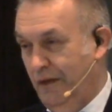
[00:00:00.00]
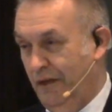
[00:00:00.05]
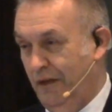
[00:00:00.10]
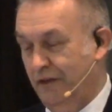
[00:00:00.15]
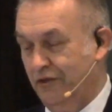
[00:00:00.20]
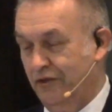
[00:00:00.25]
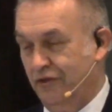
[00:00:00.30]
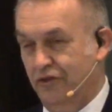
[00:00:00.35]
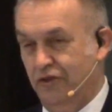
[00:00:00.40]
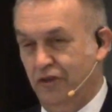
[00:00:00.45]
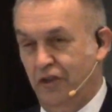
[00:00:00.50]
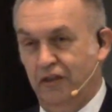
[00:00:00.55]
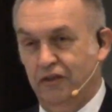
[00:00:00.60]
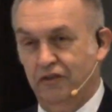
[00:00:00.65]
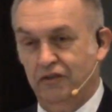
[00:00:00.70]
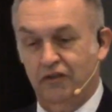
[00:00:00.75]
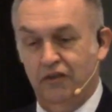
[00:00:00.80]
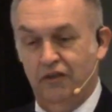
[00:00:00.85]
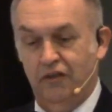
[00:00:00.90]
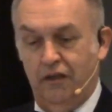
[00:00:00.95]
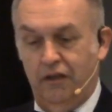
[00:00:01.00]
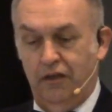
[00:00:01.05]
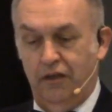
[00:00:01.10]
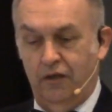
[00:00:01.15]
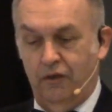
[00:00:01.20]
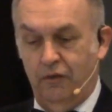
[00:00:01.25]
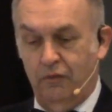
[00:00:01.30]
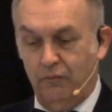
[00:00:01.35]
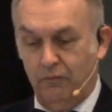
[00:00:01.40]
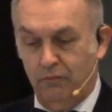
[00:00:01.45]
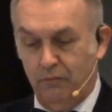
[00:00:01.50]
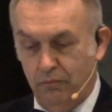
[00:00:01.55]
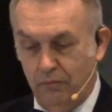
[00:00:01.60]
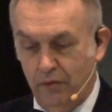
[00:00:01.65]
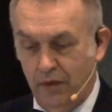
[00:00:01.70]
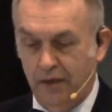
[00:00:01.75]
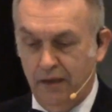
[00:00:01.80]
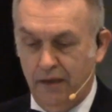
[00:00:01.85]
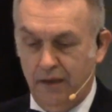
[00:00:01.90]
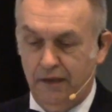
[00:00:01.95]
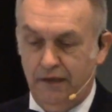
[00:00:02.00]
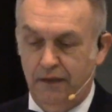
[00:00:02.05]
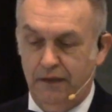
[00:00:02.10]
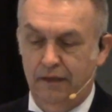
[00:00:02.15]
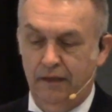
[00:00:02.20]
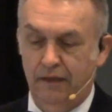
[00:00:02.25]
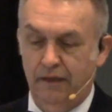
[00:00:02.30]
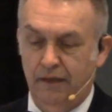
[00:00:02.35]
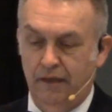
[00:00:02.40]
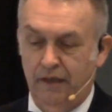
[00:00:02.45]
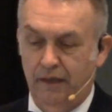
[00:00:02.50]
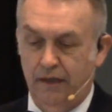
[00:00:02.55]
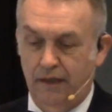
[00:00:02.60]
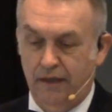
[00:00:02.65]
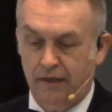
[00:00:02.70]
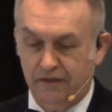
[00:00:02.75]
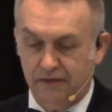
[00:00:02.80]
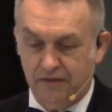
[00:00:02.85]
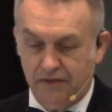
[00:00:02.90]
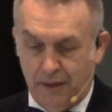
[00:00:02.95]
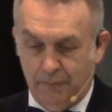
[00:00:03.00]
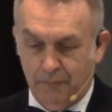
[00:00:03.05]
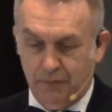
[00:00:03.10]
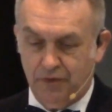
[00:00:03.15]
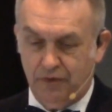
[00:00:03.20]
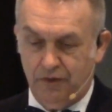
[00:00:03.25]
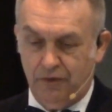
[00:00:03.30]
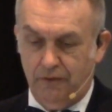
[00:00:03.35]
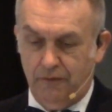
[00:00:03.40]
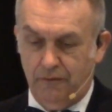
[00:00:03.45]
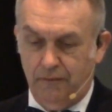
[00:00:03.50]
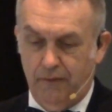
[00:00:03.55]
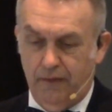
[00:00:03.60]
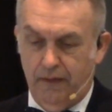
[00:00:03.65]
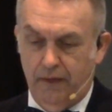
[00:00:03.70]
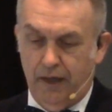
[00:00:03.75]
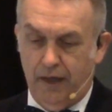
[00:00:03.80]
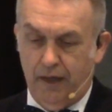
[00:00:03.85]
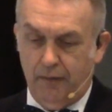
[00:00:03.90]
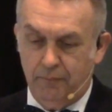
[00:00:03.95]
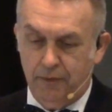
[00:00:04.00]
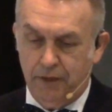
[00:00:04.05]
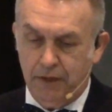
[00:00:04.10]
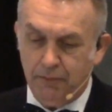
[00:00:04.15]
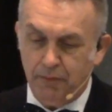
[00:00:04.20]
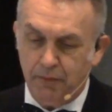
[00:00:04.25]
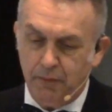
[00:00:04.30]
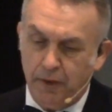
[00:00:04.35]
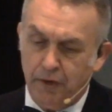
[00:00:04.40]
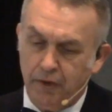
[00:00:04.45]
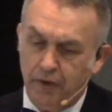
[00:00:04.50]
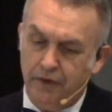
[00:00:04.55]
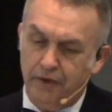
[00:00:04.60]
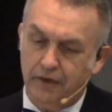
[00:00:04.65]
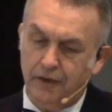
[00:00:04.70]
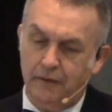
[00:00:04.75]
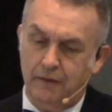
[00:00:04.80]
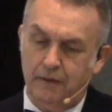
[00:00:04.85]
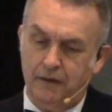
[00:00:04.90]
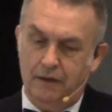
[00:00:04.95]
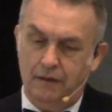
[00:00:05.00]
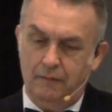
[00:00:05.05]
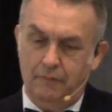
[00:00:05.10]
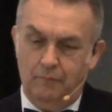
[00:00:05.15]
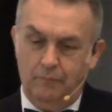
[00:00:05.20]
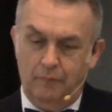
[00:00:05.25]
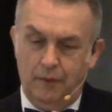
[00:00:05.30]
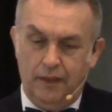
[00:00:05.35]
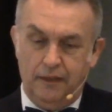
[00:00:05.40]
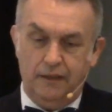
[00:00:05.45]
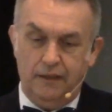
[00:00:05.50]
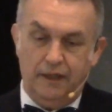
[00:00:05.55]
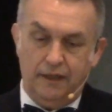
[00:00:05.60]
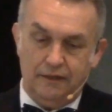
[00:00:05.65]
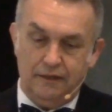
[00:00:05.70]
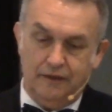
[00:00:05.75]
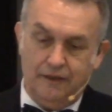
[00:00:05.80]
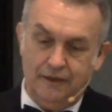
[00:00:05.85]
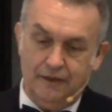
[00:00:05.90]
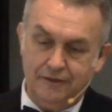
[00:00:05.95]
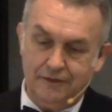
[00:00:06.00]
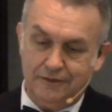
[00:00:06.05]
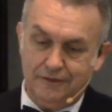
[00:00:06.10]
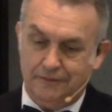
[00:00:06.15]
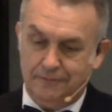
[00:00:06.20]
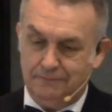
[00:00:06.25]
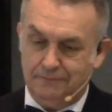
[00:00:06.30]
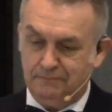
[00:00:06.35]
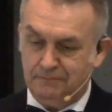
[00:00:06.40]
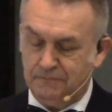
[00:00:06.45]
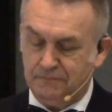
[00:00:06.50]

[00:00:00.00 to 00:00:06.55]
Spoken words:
It's just really exceptional. And people will look at men like this,